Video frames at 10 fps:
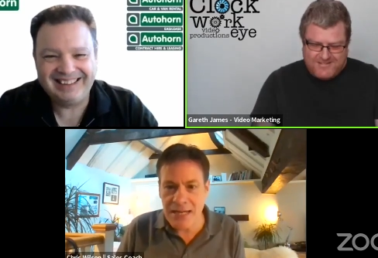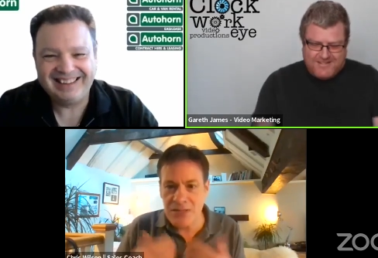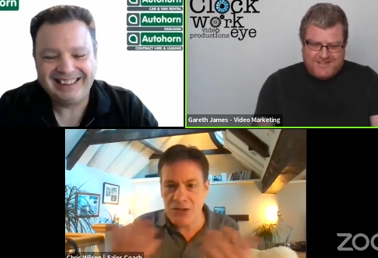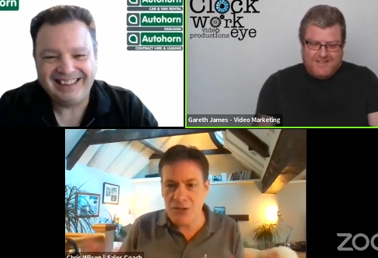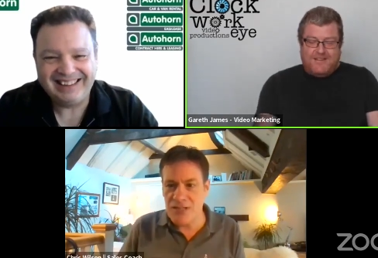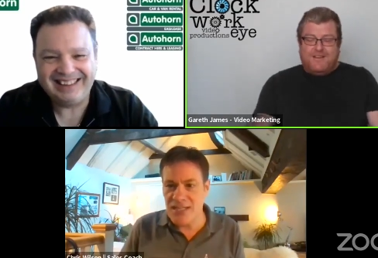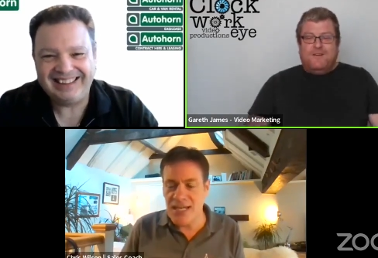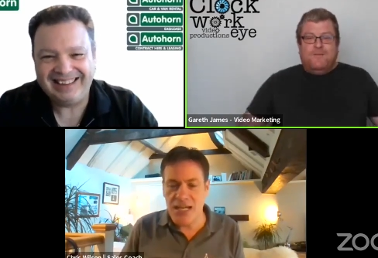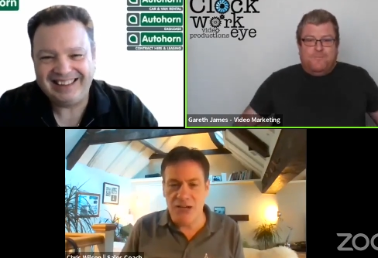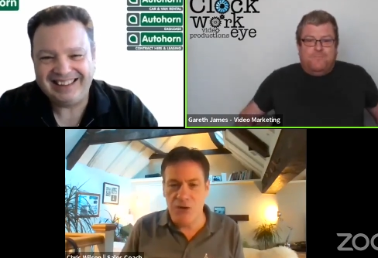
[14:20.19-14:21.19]
Speaker 1: comes across as
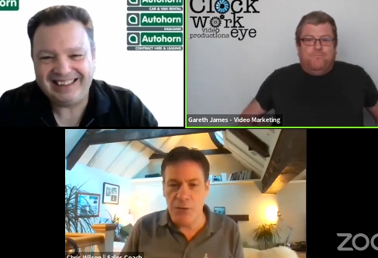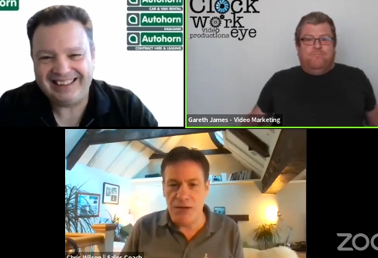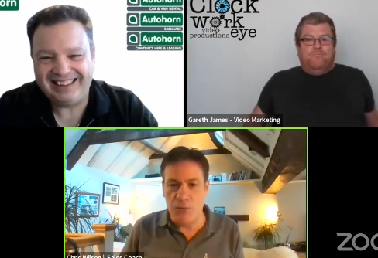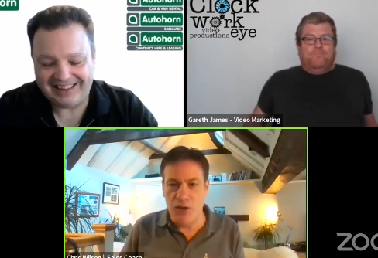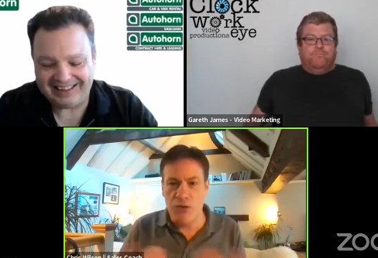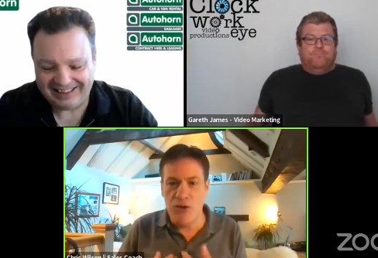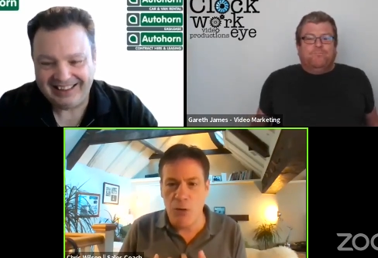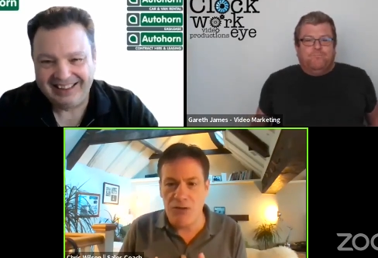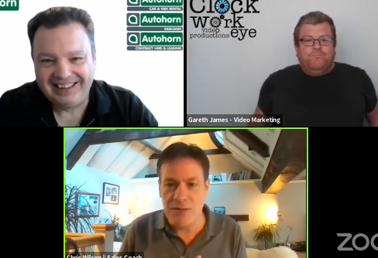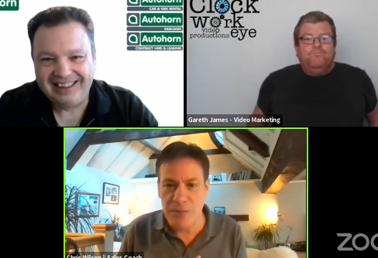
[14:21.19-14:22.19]
incongruent with who you
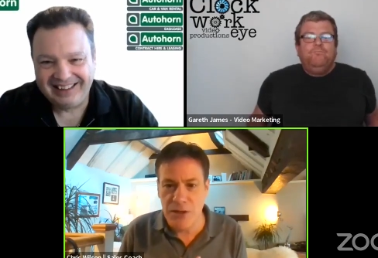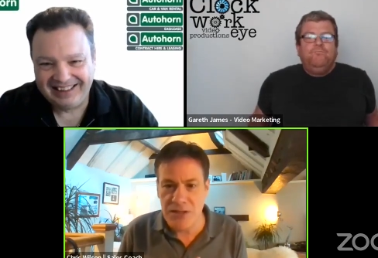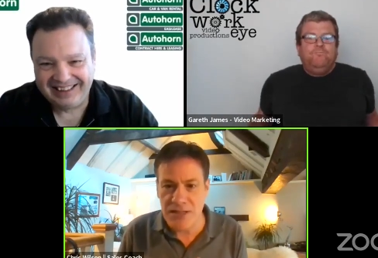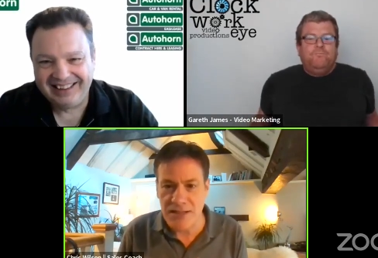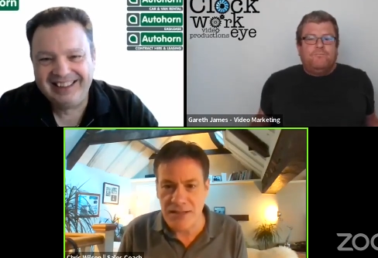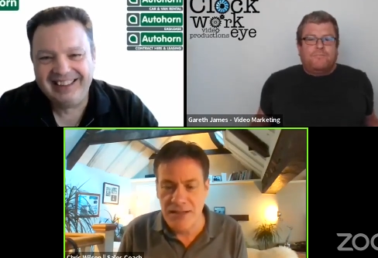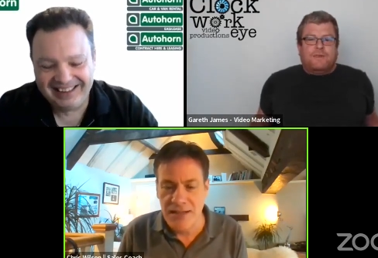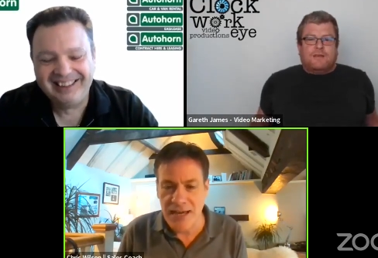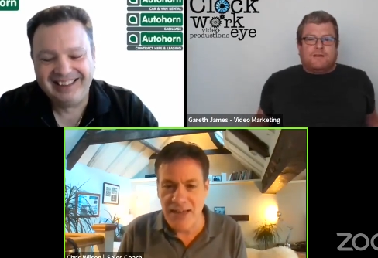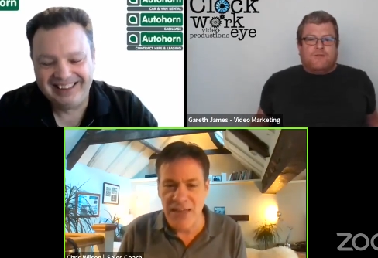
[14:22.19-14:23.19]
are as a person.
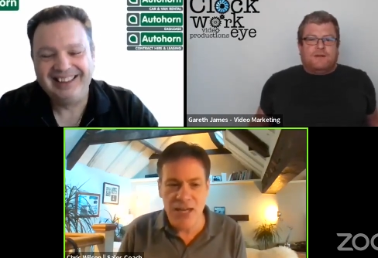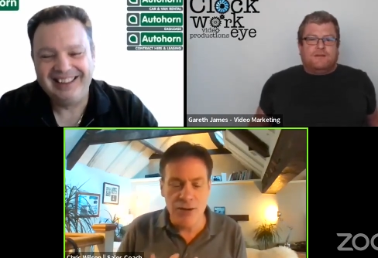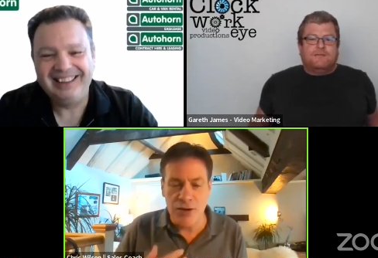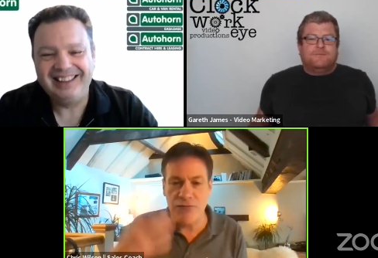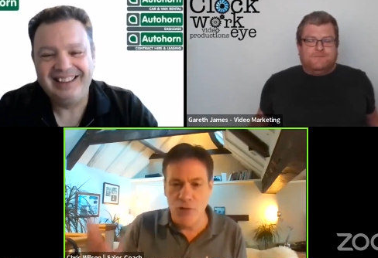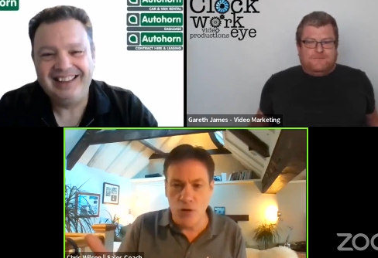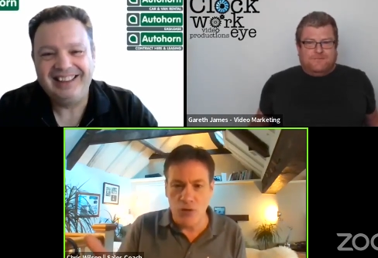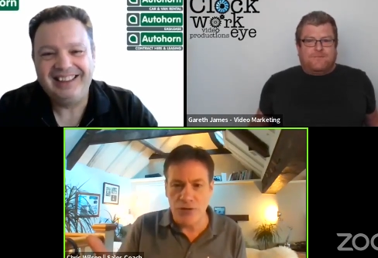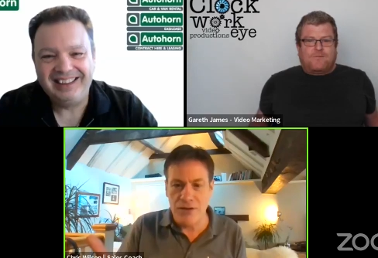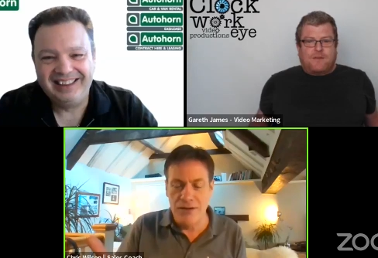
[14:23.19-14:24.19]
And that's then right. you look a
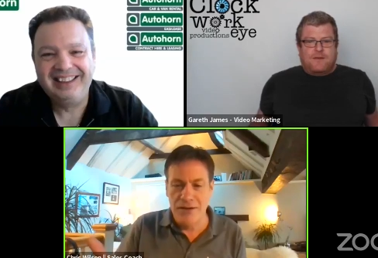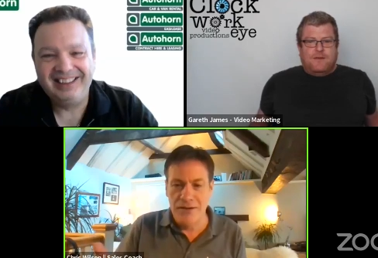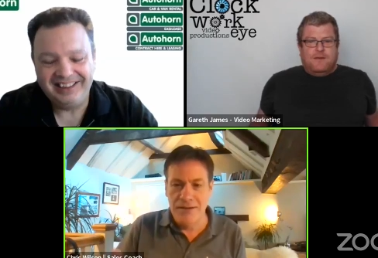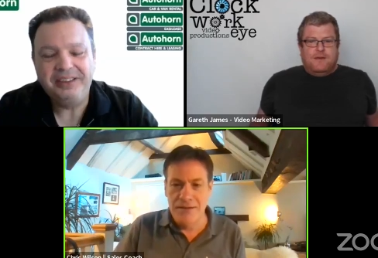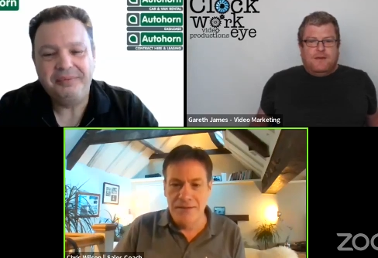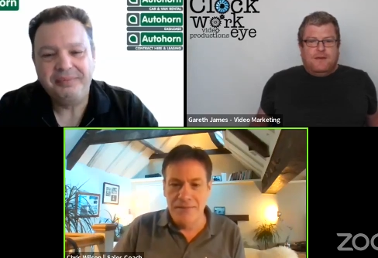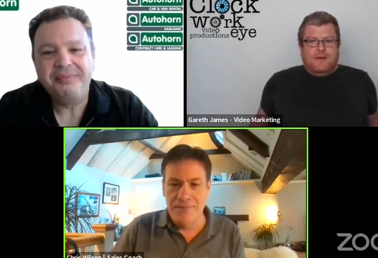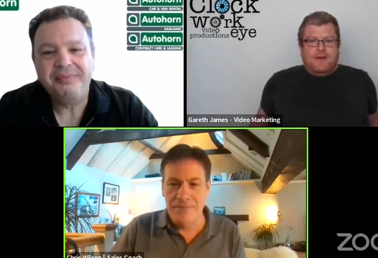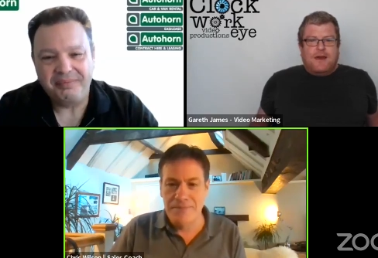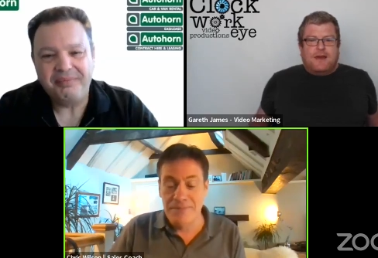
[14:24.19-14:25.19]
fraud.
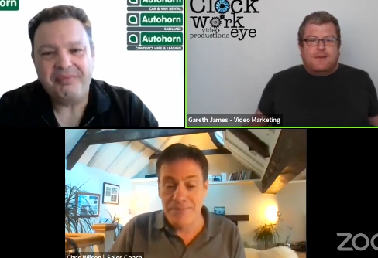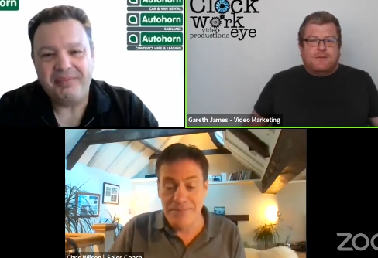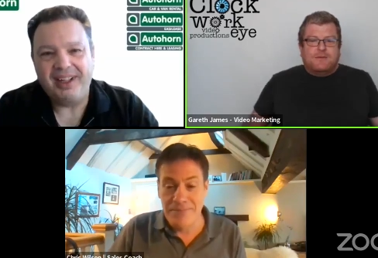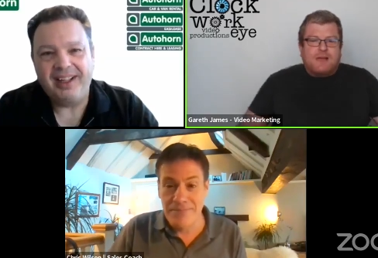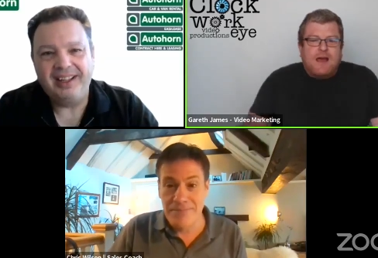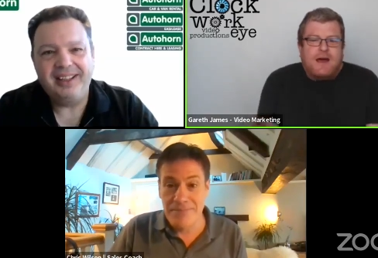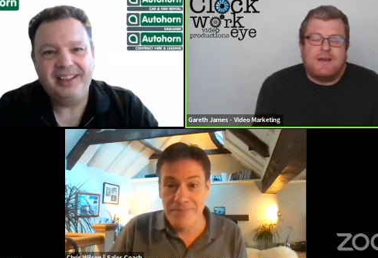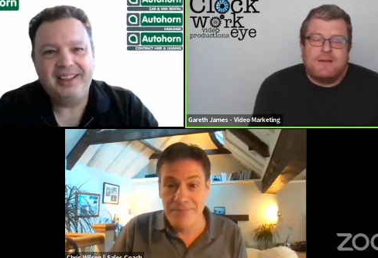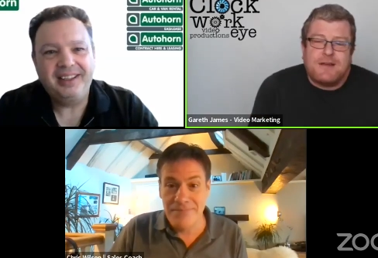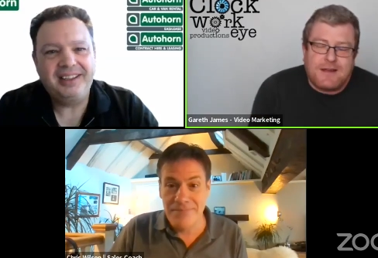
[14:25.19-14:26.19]
Speaker 2: I use I
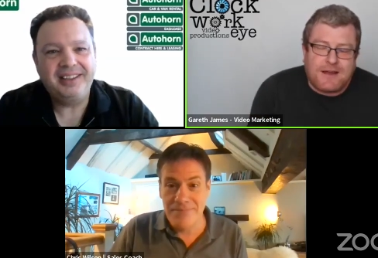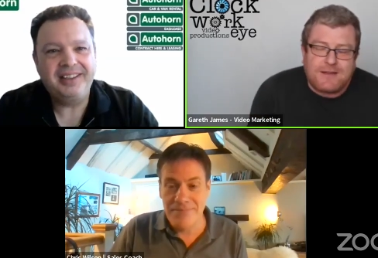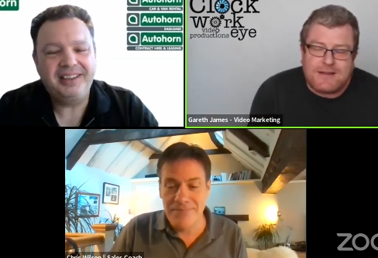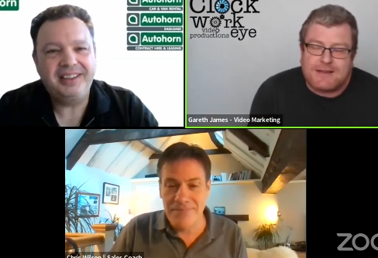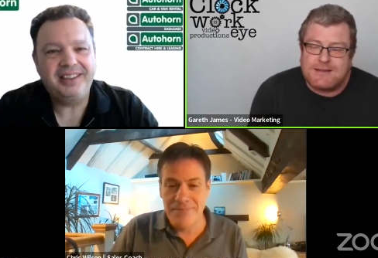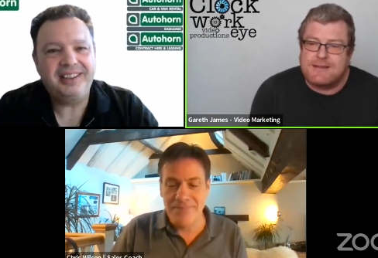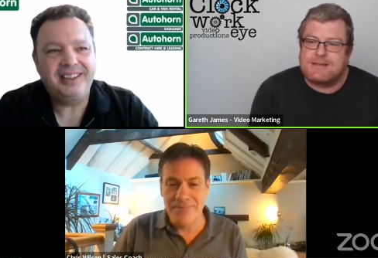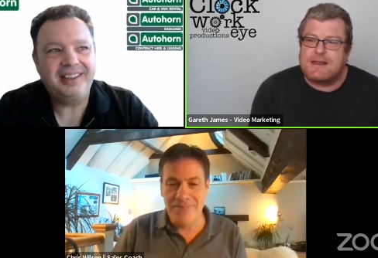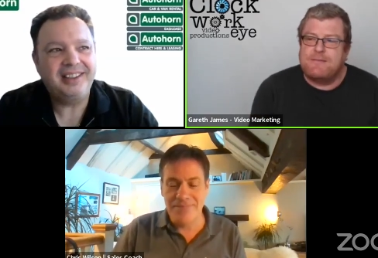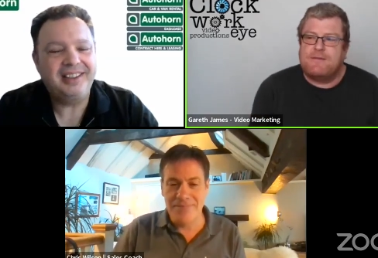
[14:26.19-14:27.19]
use I, I, say the
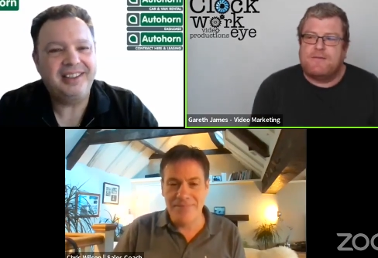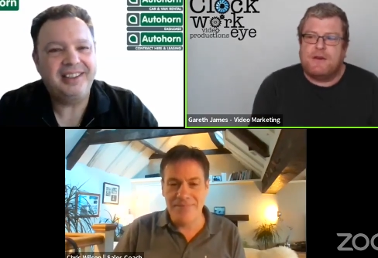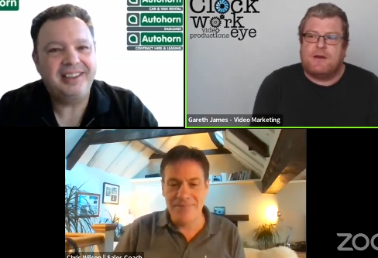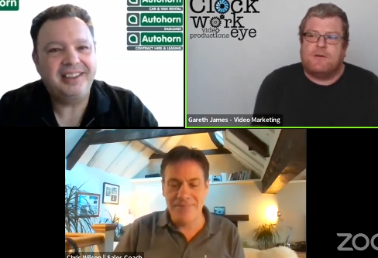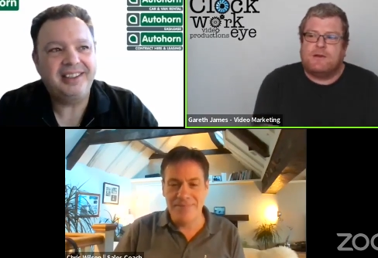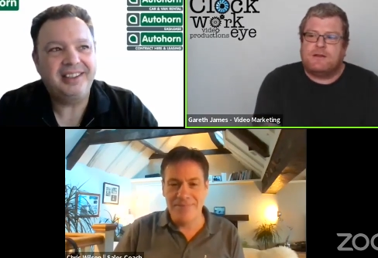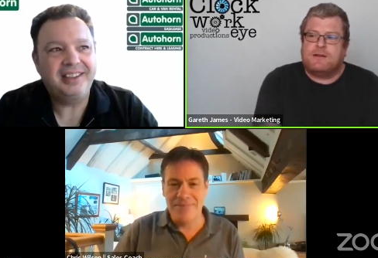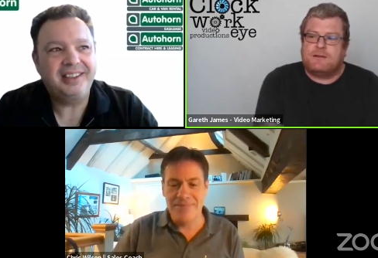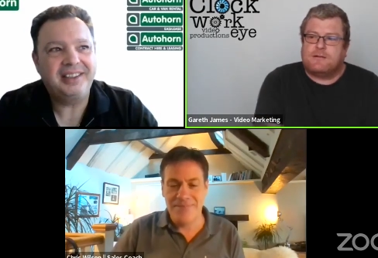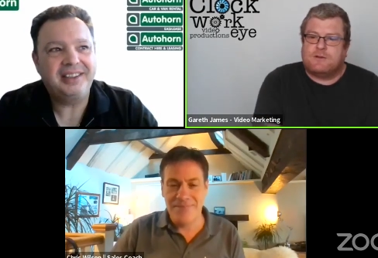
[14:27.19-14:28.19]
same in video with
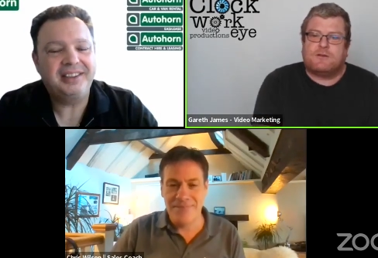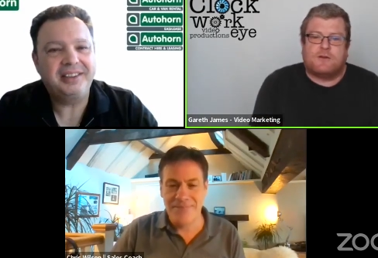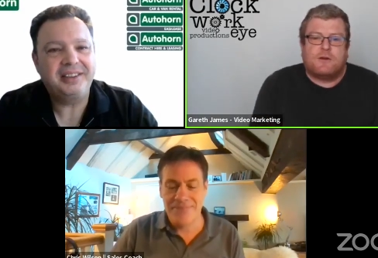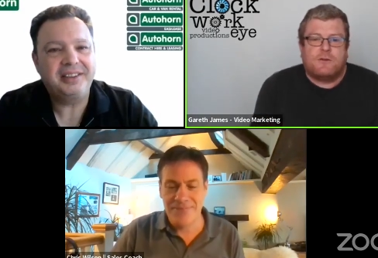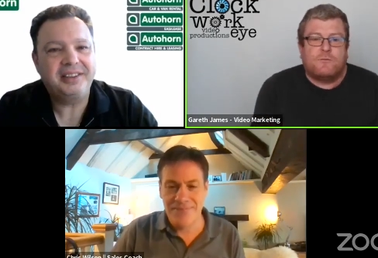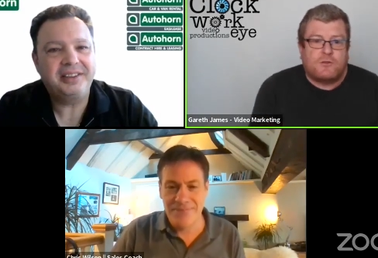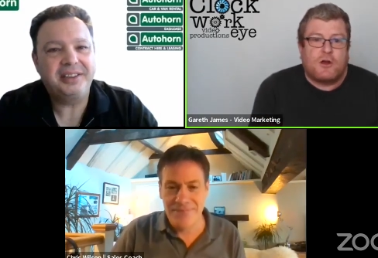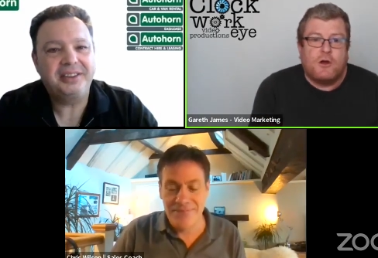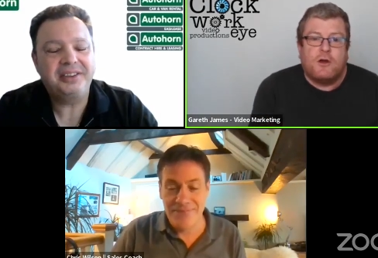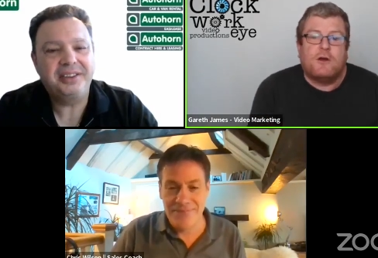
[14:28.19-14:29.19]
to to
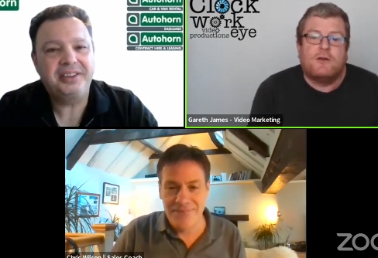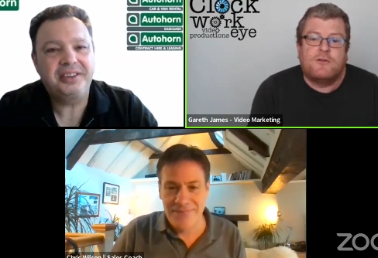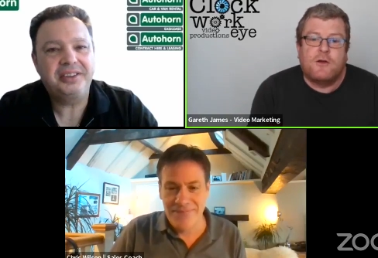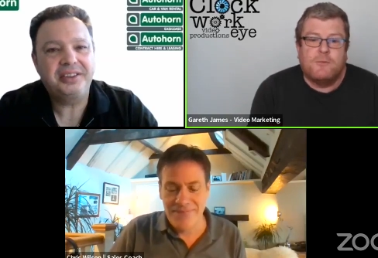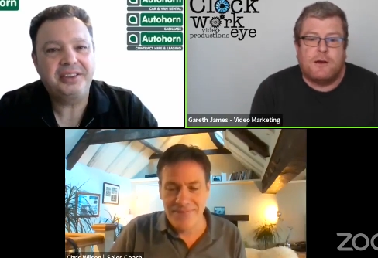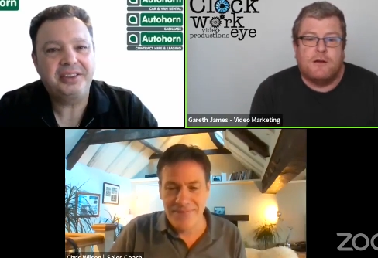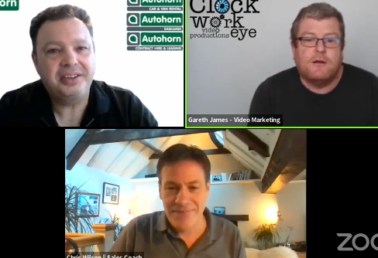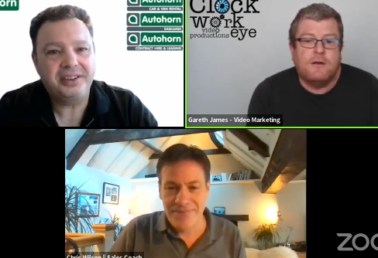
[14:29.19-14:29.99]
to er is human.